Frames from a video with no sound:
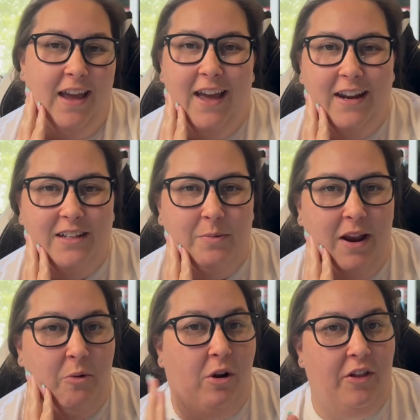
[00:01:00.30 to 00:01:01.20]
get headaches when
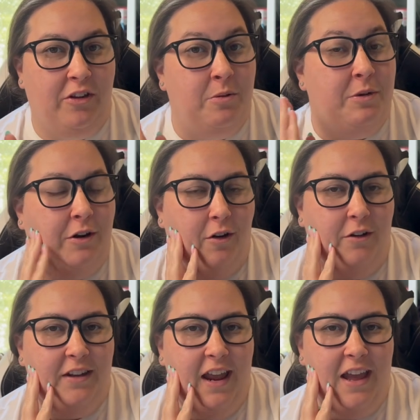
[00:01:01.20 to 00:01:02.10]
I work on the computer
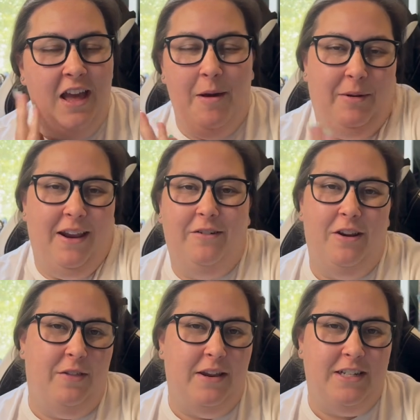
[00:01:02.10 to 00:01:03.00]
all day. But I don't
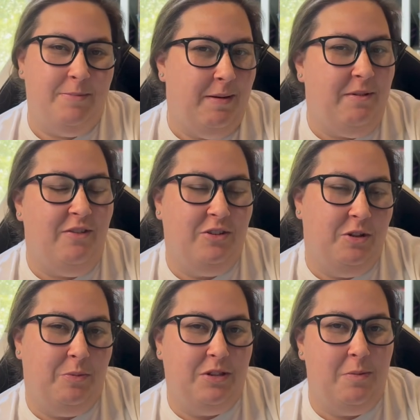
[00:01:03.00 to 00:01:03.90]
know, they just made me feel
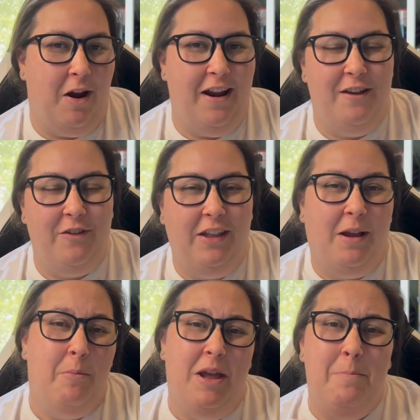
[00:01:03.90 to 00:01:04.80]
super smart, and I feel like
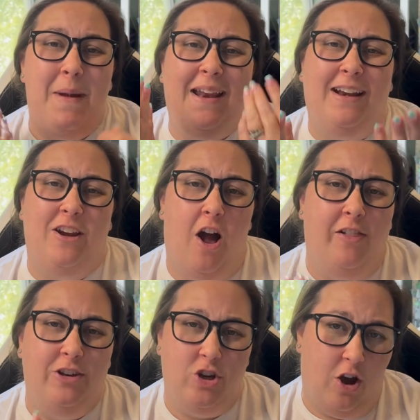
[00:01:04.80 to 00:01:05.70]
I'm embedding
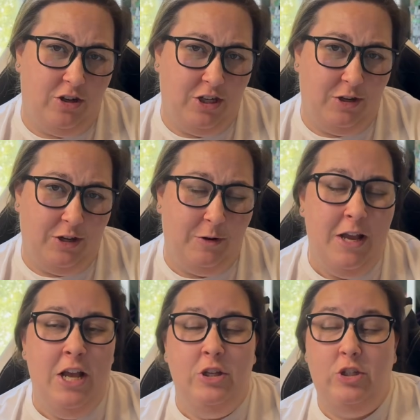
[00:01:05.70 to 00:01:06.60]
knowledge onto you.
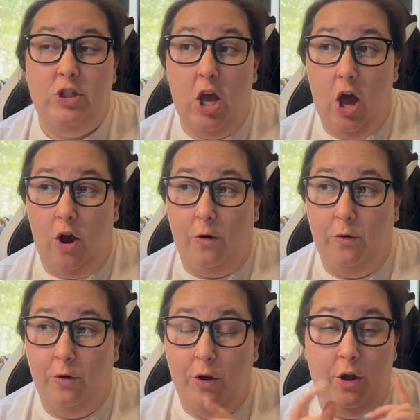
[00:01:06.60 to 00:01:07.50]

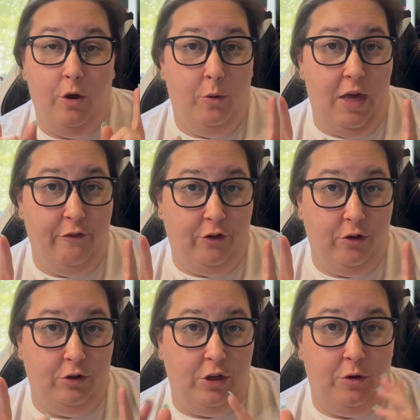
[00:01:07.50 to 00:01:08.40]
So without
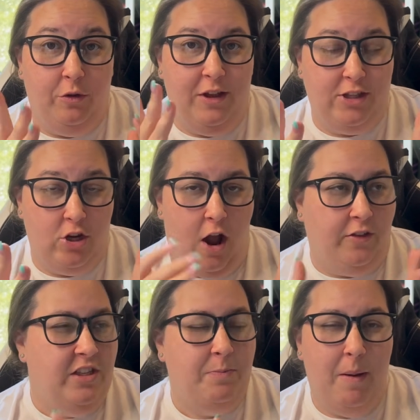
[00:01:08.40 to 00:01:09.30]
further ado, let's
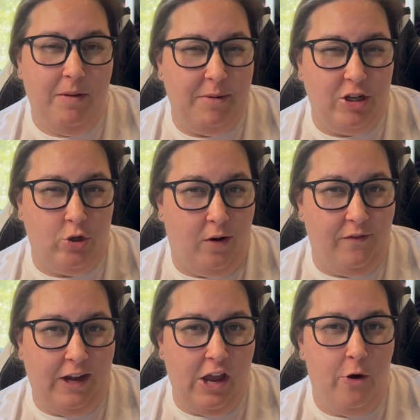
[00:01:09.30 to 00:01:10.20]
talk. This is probably gonna be a short
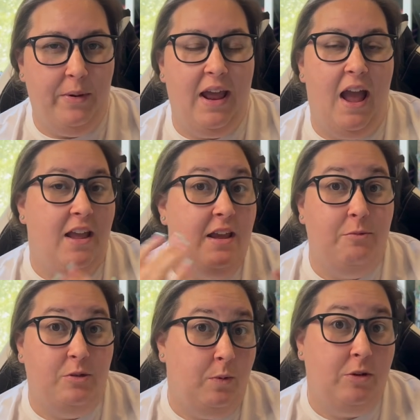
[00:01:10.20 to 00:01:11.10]
video, but
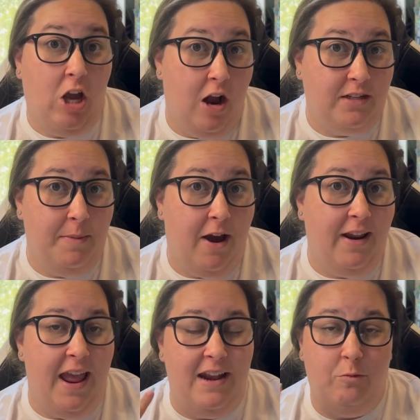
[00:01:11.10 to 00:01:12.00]
we talked about
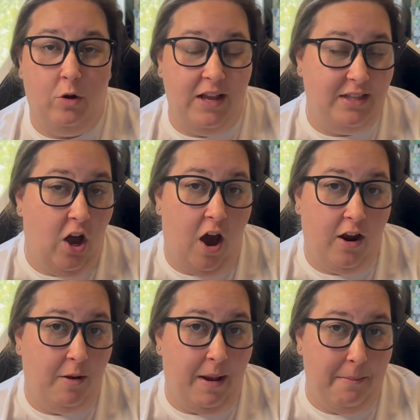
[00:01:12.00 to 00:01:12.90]
it, and it's hot
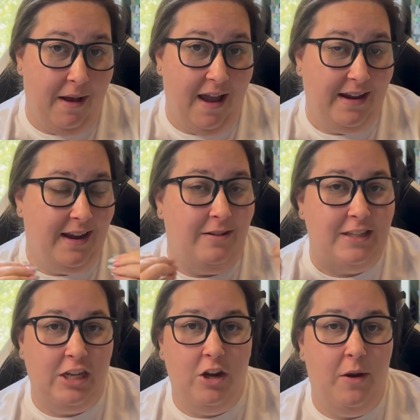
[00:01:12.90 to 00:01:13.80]
on my mind, and I was
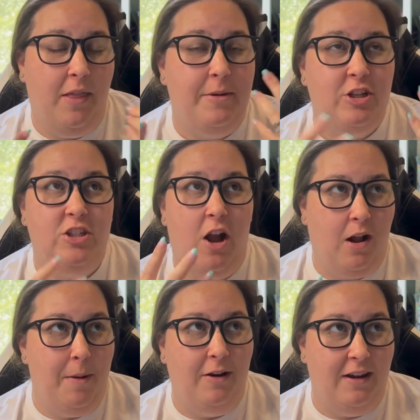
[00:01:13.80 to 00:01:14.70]
like, you know what, let me just talk
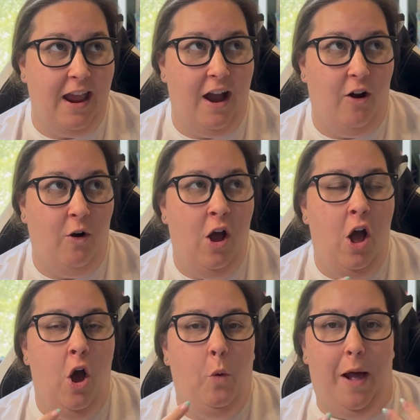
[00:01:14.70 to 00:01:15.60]
about it now
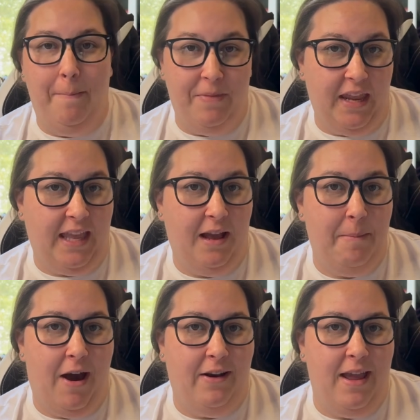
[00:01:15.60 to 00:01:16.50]
while I'm thinking
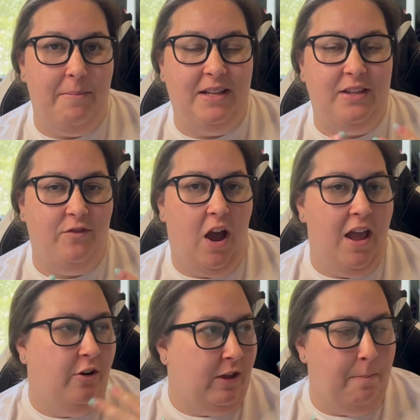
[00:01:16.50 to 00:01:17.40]
about it, because if
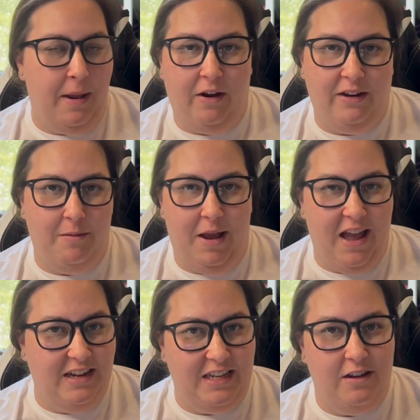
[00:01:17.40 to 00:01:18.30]
not, it'll get buried in my
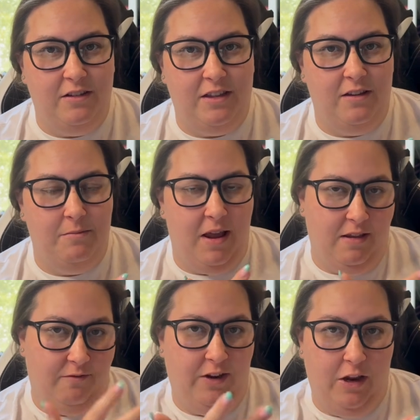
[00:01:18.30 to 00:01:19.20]
ideas,
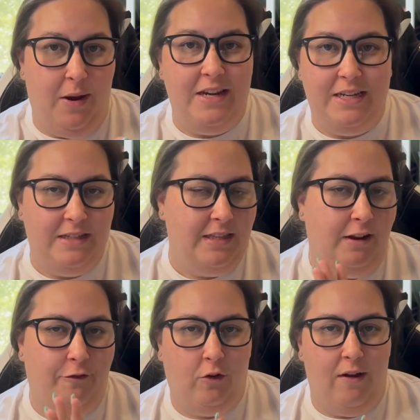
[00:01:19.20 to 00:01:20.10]
my video ideas,
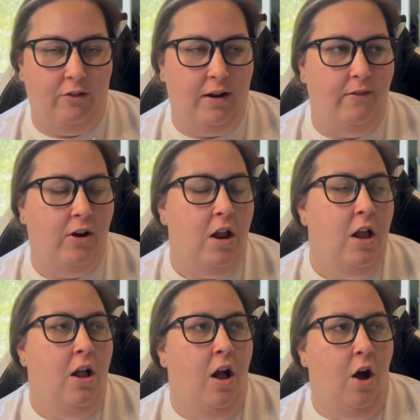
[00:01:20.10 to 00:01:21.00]
like forever and ever.
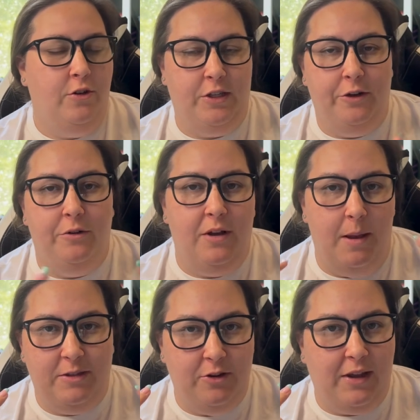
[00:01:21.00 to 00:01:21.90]
Also,
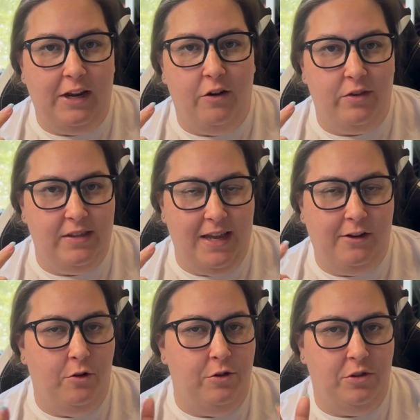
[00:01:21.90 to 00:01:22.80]
I'm still getting over this
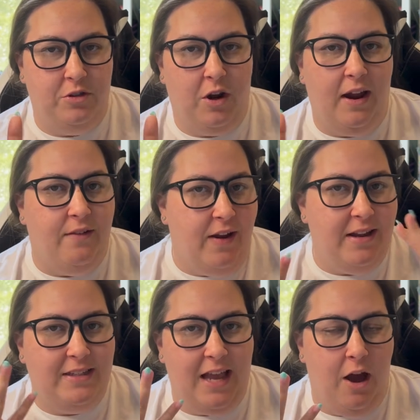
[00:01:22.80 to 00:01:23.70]
head cold, so sorry if I
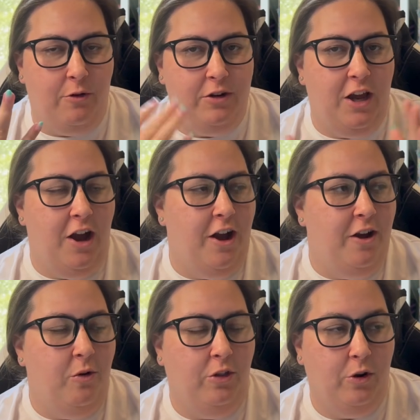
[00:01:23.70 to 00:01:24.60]
sound
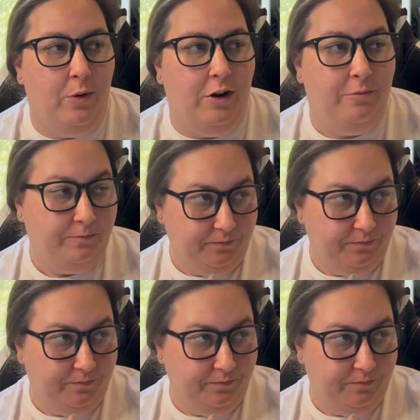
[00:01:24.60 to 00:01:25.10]
a little weird.